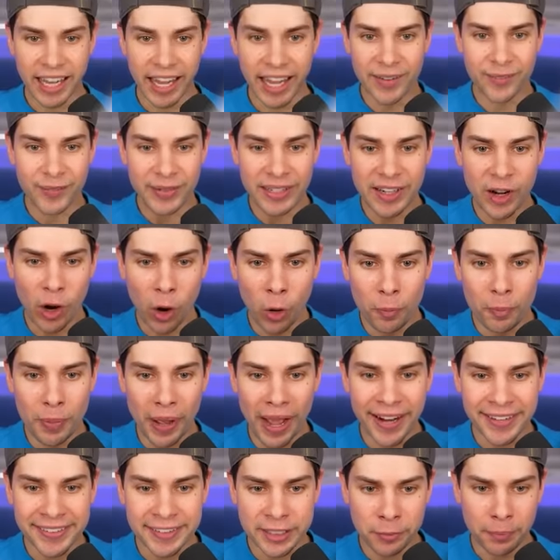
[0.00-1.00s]
Can we go
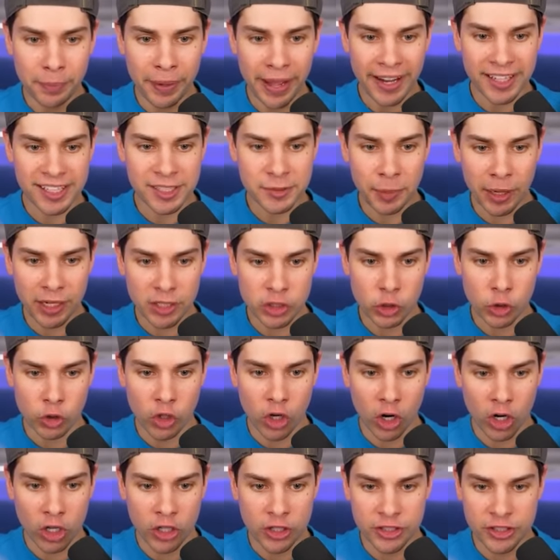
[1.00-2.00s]
back to back special
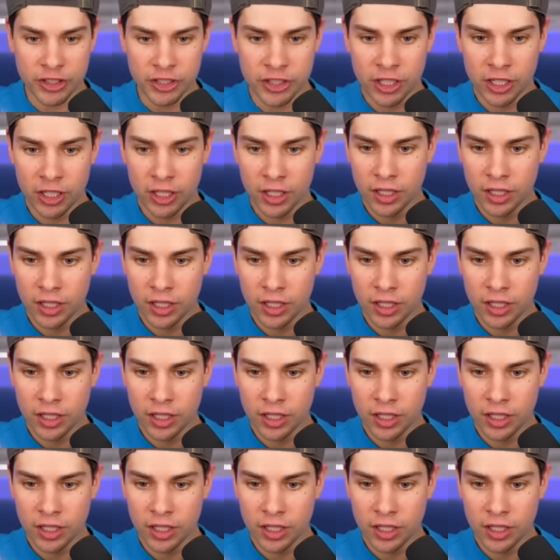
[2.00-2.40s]
cards?